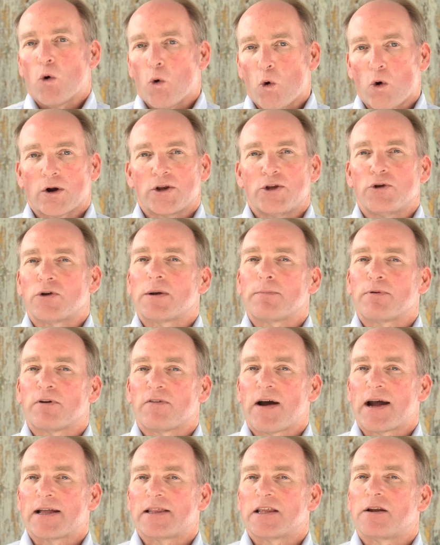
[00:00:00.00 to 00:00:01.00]
Or you can
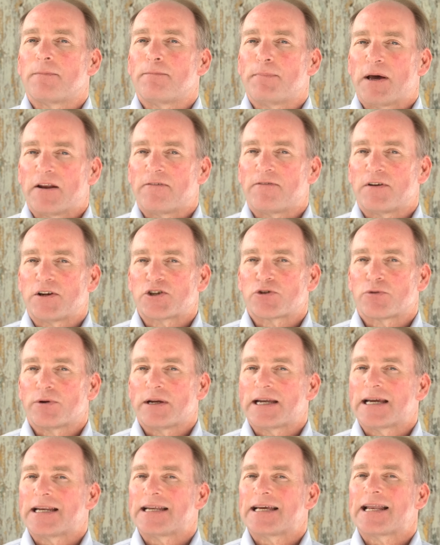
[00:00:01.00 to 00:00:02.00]
provide that a
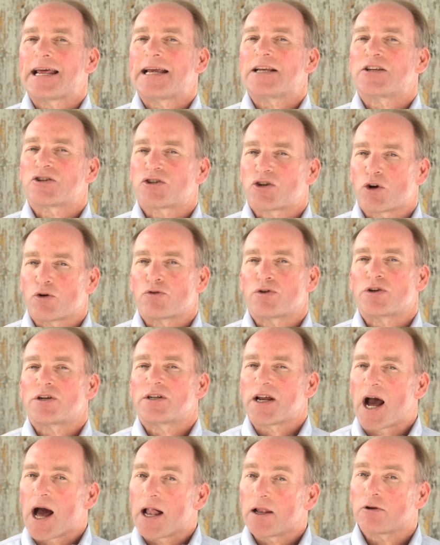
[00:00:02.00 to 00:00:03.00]
beneficiary can get a
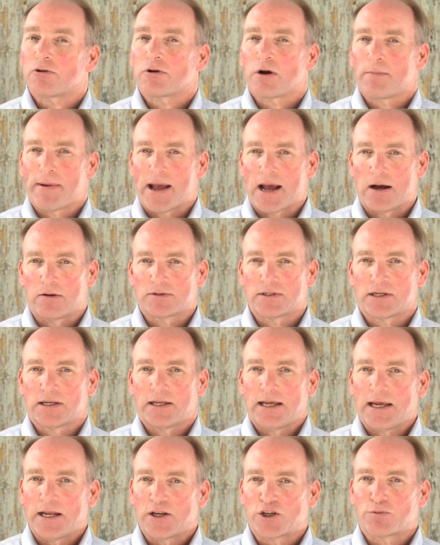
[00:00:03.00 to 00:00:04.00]
certain dollar amount
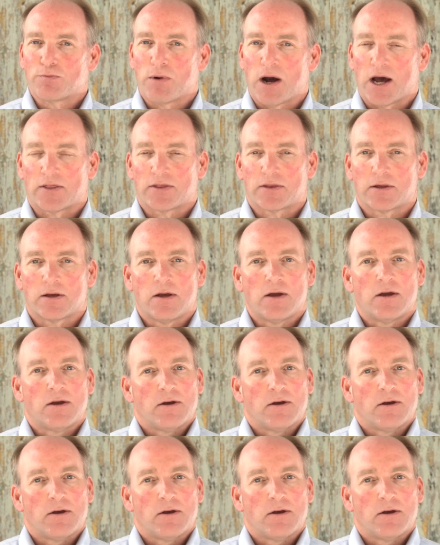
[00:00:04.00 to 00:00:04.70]
each month.